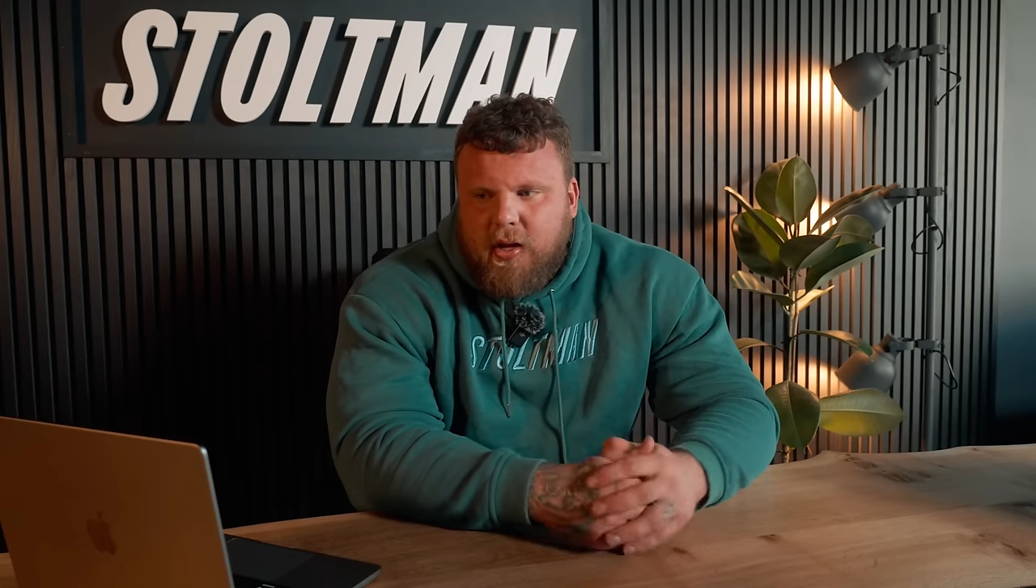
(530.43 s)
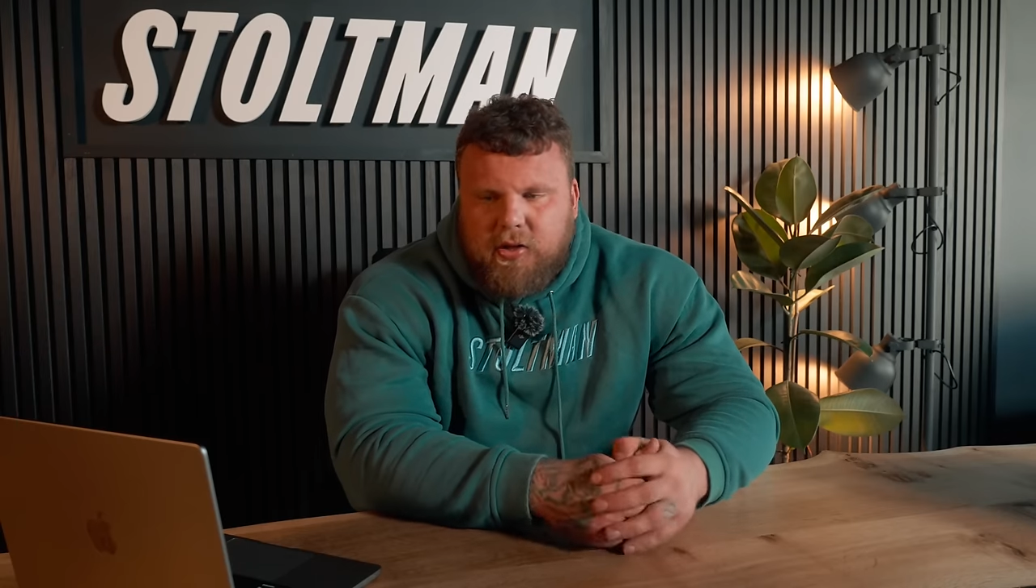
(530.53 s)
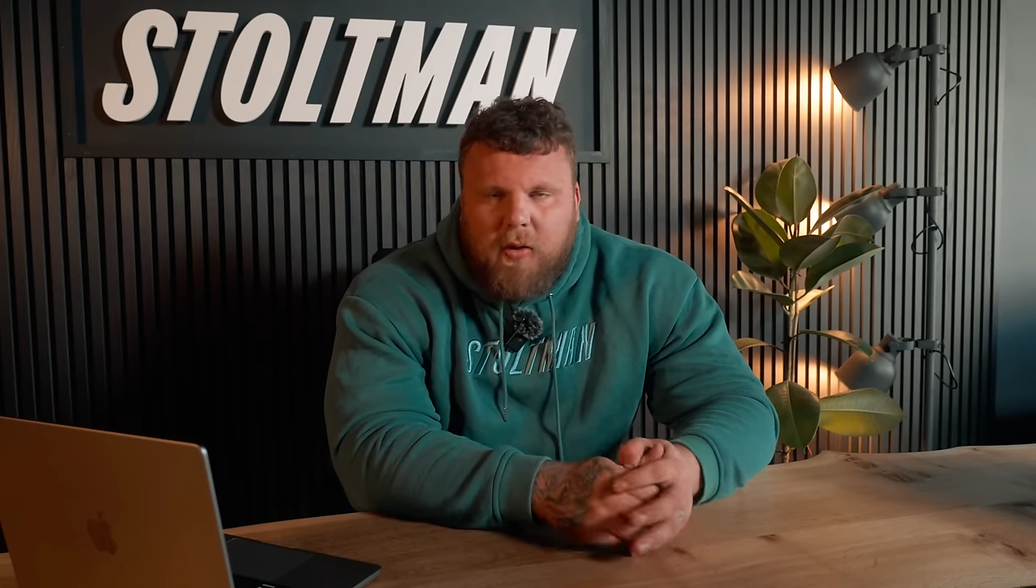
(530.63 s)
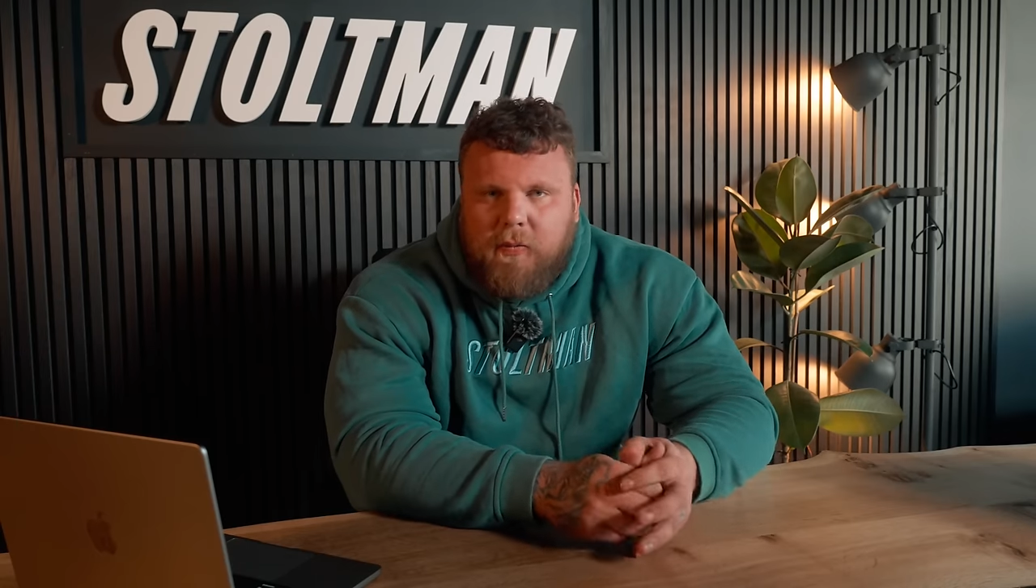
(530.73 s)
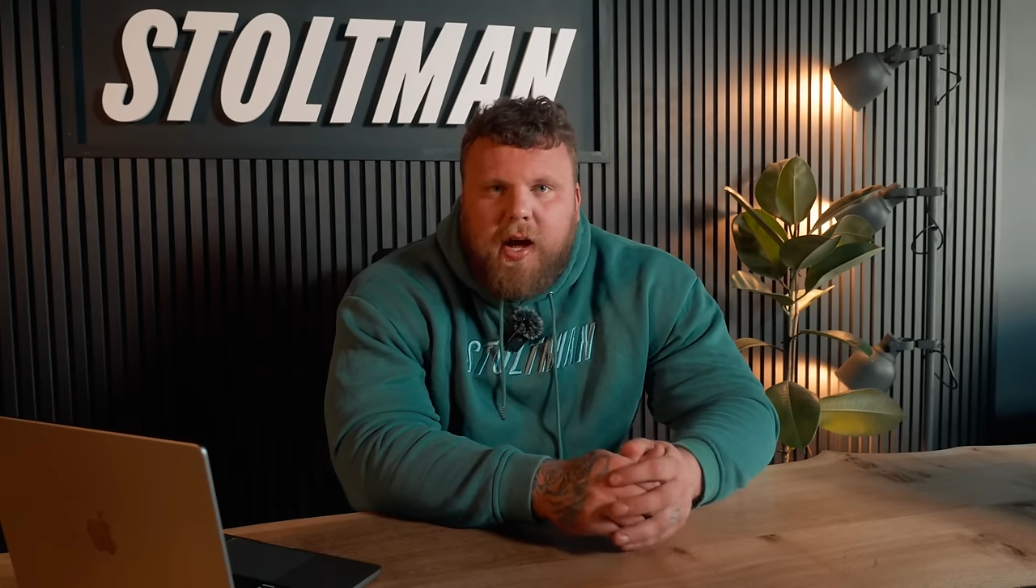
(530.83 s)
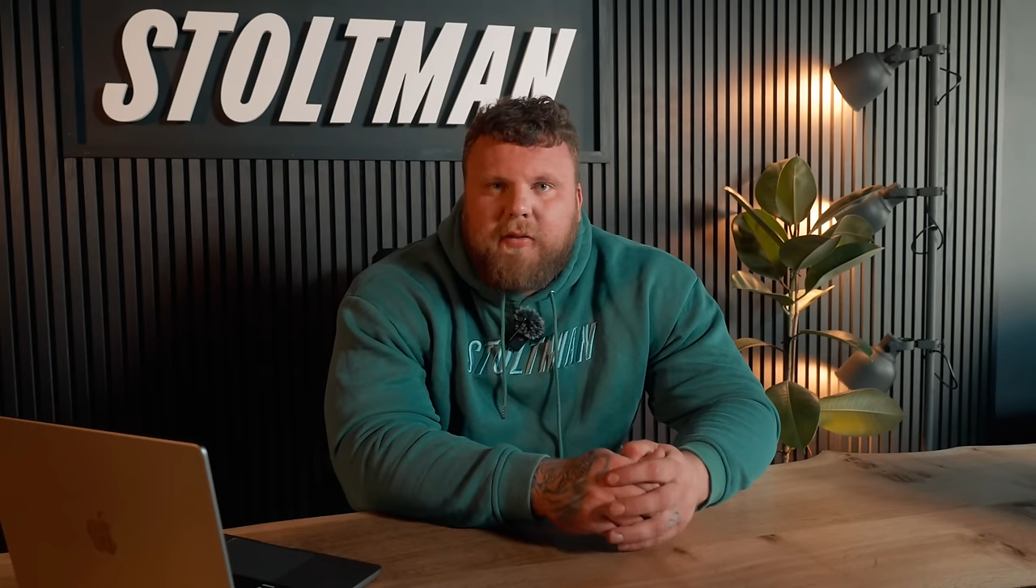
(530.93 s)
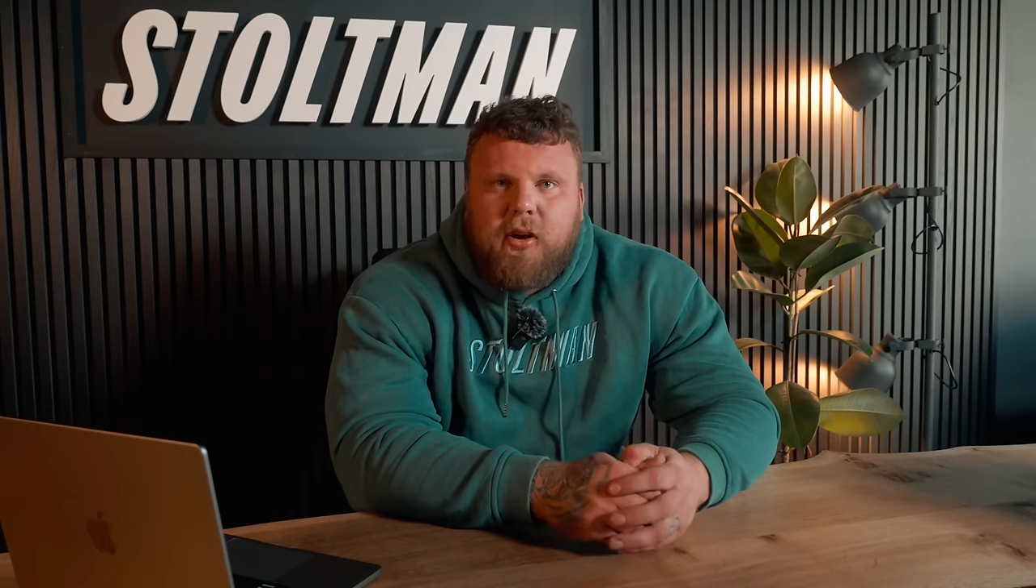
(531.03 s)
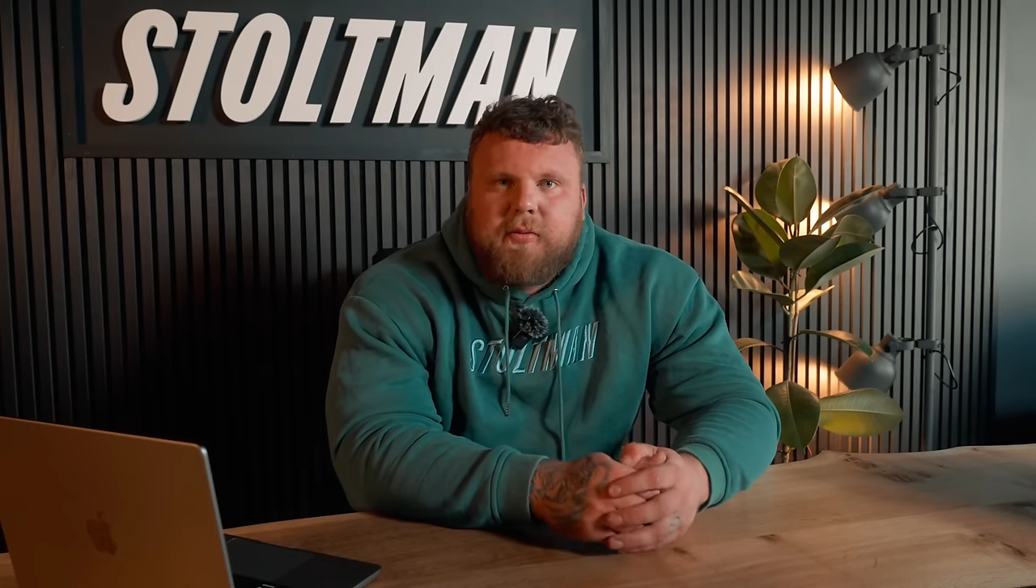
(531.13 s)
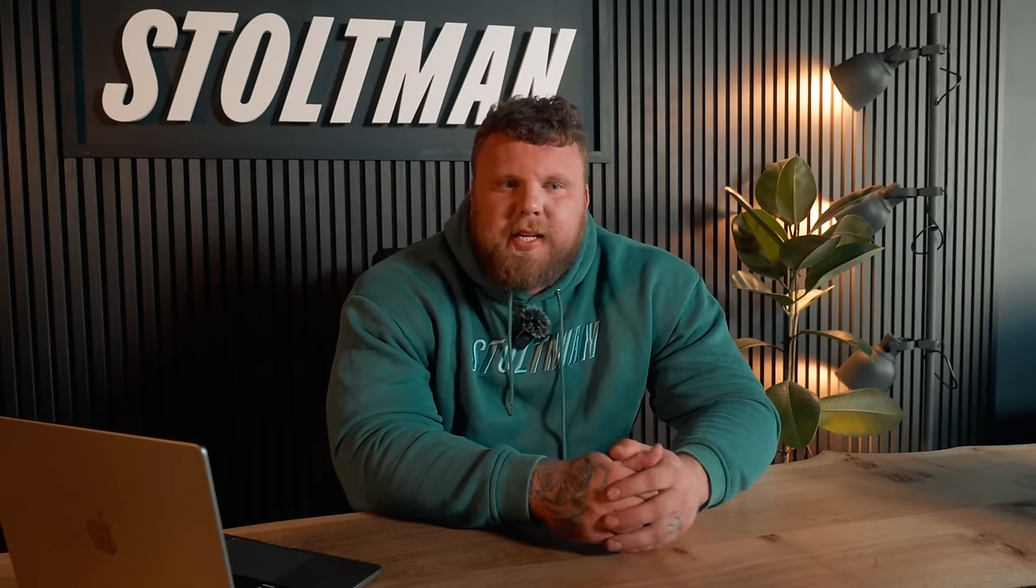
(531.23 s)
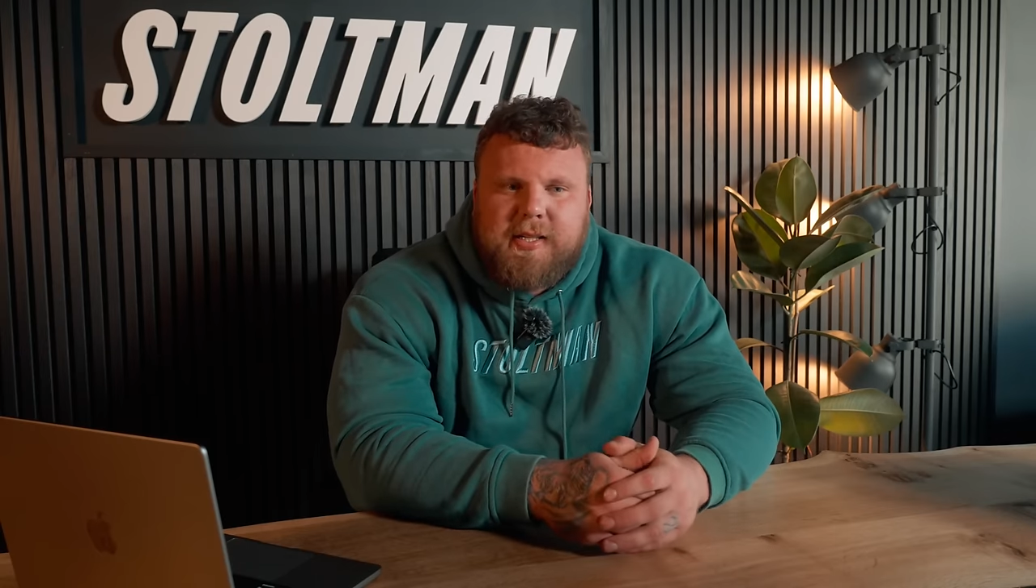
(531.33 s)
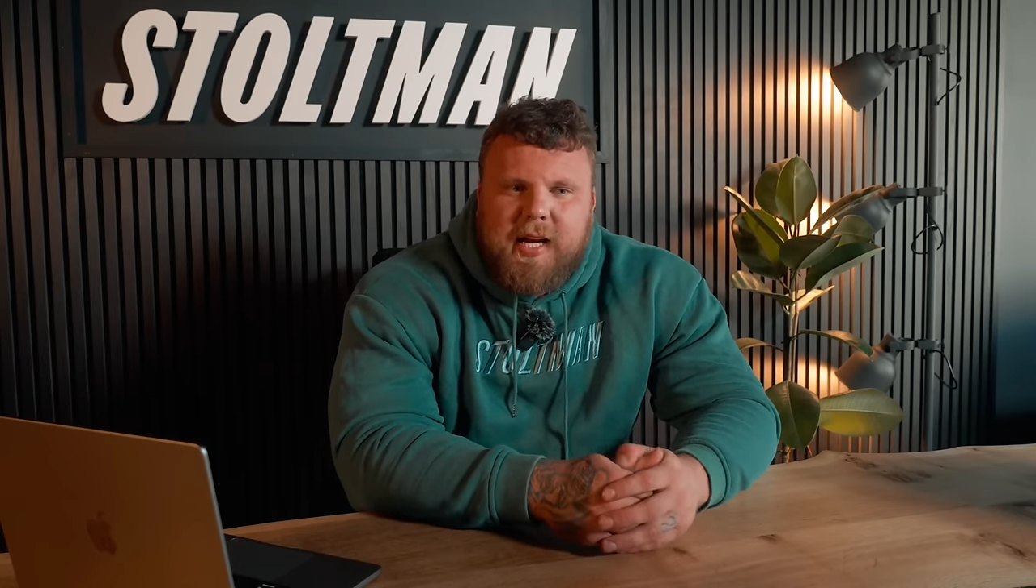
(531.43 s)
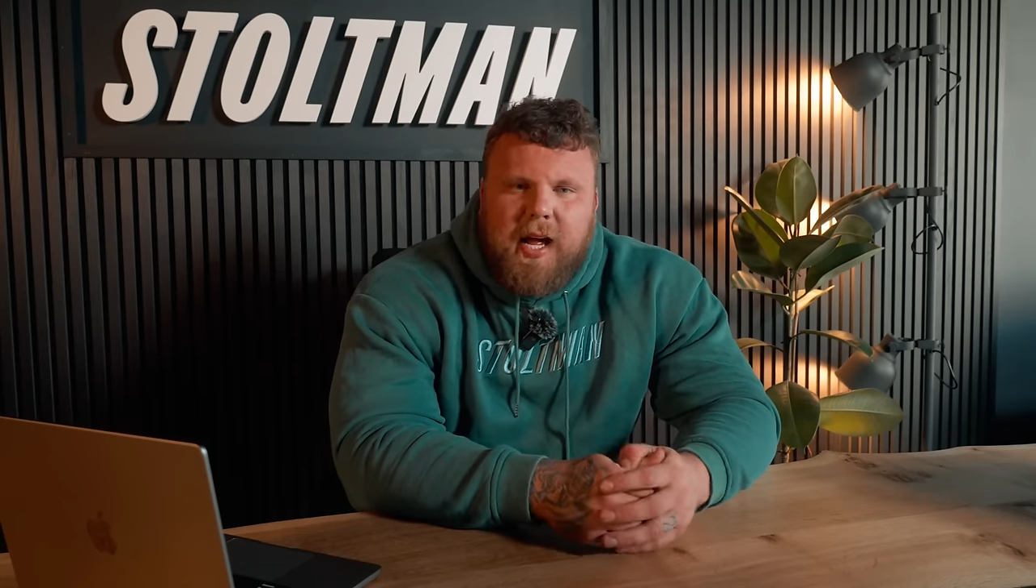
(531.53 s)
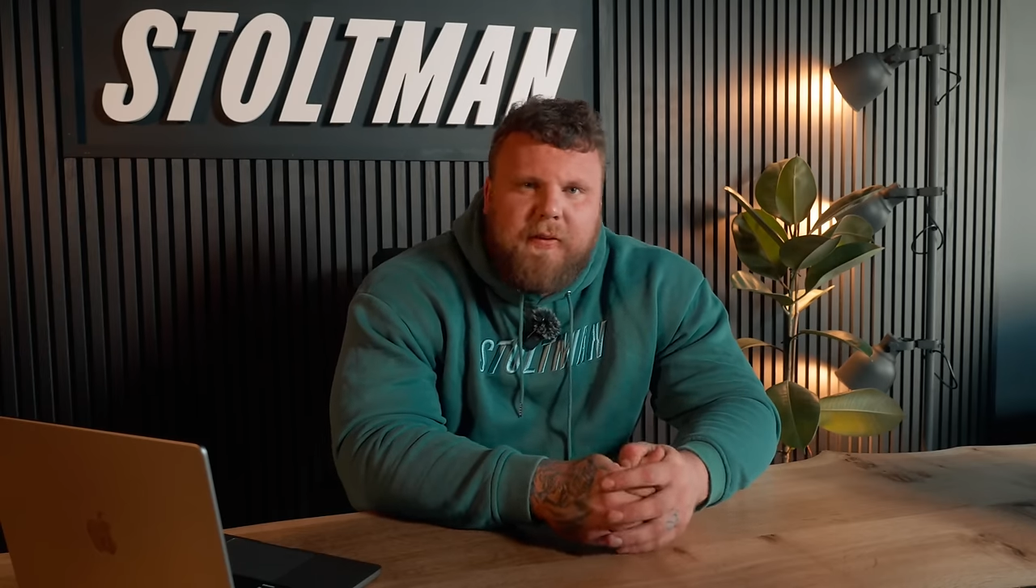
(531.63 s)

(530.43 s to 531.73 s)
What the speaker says: top five, top six in that